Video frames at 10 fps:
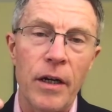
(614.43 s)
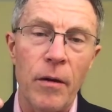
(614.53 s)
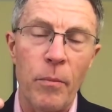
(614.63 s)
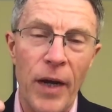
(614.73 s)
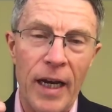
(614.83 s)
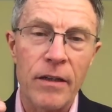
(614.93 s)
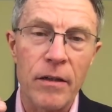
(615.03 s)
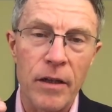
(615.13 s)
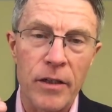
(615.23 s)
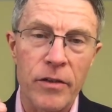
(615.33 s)
a bad
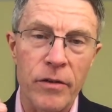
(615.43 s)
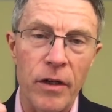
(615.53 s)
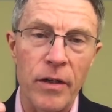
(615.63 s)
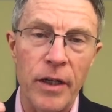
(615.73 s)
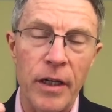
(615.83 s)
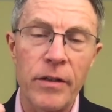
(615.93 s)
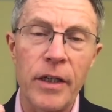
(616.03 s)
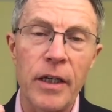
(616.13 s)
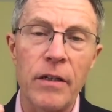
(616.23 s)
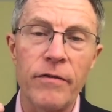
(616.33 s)
cholesterol, an
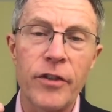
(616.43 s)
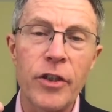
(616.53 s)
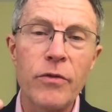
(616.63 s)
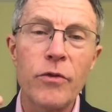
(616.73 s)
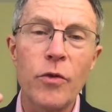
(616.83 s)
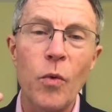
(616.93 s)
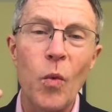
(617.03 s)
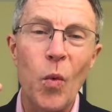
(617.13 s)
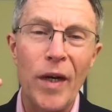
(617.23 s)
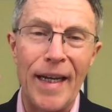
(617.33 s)
LDL of
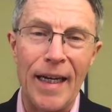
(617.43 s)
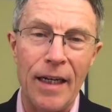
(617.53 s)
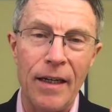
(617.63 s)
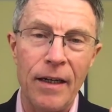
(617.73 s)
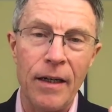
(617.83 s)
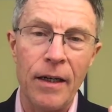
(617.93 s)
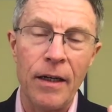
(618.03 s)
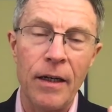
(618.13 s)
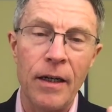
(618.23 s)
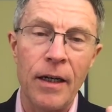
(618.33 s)
220,
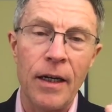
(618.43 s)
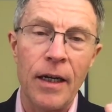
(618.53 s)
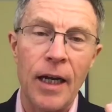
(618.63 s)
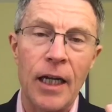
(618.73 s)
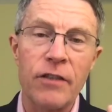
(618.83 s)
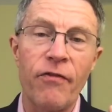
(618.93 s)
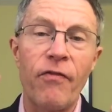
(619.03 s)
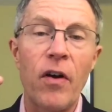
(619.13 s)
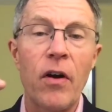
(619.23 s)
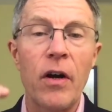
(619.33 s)
has
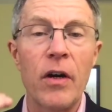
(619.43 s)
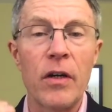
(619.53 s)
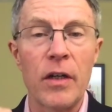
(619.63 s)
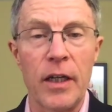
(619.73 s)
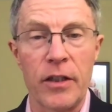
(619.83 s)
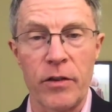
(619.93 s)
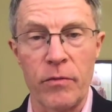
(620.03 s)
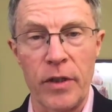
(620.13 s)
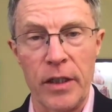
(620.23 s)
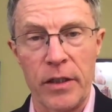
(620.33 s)
far less
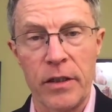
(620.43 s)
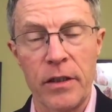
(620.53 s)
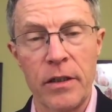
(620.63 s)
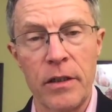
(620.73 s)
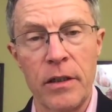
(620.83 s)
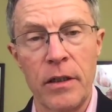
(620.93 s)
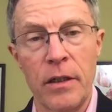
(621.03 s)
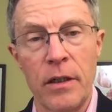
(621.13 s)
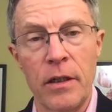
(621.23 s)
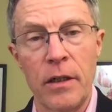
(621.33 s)
risk
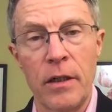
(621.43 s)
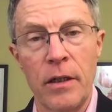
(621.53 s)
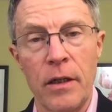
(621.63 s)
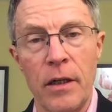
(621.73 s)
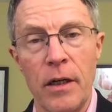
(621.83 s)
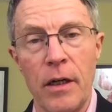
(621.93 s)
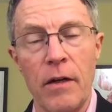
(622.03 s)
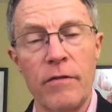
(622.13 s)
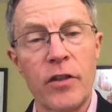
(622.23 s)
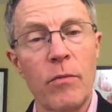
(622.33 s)

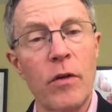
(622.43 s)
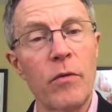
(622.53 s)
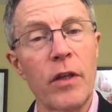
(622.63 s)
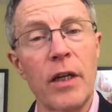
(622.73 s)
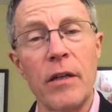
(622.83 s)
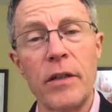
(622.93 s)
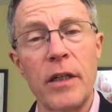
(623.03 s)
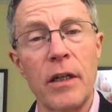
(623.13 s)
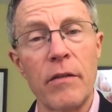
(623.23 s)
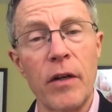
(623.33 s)
of someone with an
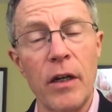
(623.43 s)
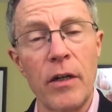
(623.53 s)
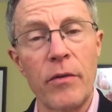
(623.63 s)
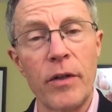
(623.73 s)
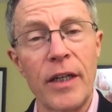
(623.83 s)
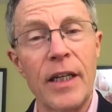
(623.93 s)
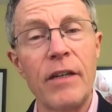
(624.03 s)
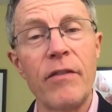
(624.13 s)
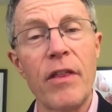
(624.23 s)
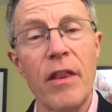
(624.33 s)
LDL of 100,
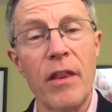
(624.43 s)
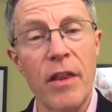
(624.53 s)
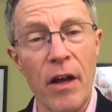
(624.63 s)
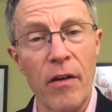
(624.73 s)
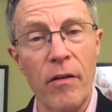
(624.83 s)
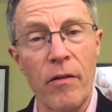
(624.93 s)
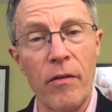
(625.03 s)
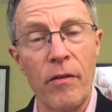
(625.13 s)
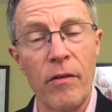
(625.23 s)
even though